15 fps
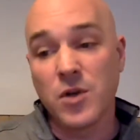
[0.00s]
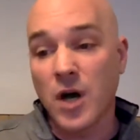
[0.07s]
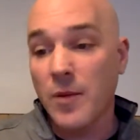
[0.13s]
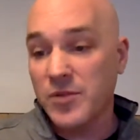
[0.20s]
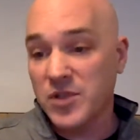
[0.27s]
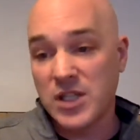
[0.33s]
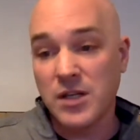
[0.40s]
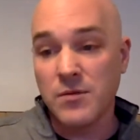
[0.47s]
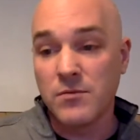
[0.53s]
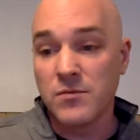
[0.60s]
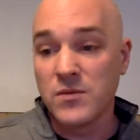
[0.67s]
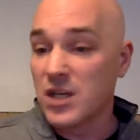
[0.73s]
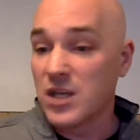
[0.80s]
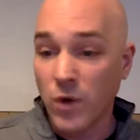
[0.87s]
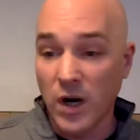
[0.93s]
Their ops
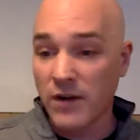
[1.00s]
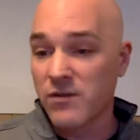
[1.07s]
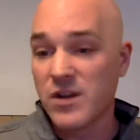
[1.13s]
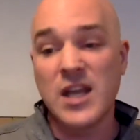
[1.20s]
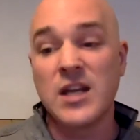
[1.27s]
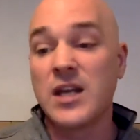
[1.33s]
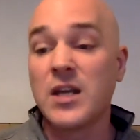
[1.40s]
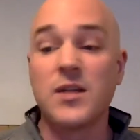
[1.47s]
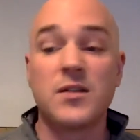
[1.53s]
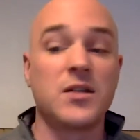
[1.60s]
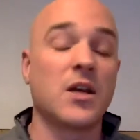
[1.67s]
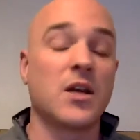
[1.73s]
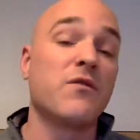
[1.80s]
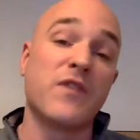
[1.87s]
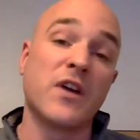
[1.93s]
team did whatever they needed
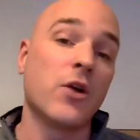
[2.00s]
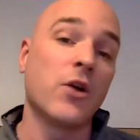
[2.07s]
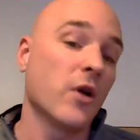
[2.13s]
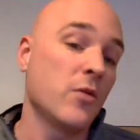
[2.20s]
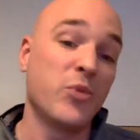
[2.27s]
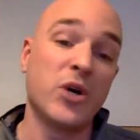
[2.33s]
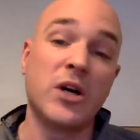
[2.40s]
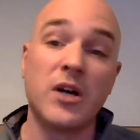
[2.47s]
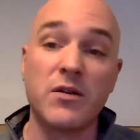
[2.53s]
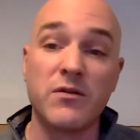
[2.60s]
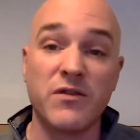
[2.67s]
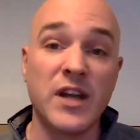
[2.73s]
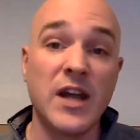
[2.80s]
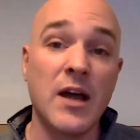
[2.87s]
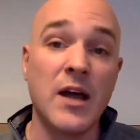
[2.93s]
to configure it and put in a
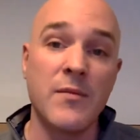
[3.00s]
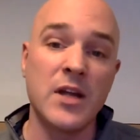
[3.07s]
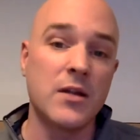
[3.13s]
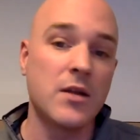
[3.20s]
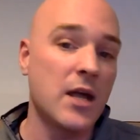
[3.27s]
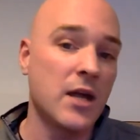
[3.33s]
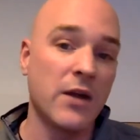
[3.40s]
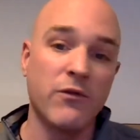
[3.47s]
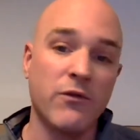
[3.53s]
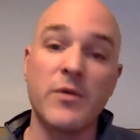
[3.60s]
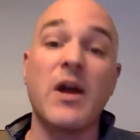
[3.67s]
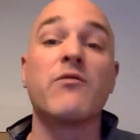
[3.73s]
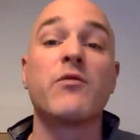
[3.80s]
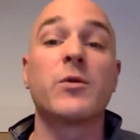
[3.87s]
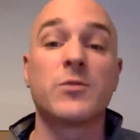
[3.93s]
VM, and
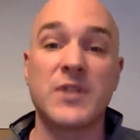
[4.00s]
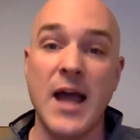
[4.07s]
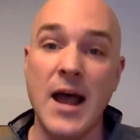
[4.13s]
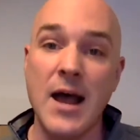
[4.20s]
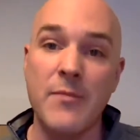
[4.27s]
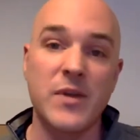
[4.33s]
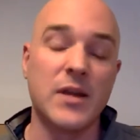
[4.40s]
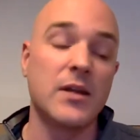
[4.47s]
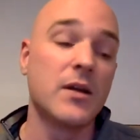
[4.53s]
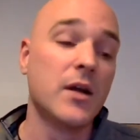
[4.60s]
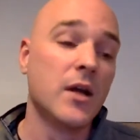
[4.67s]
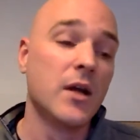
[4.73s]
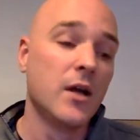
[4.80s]
everybody was happy.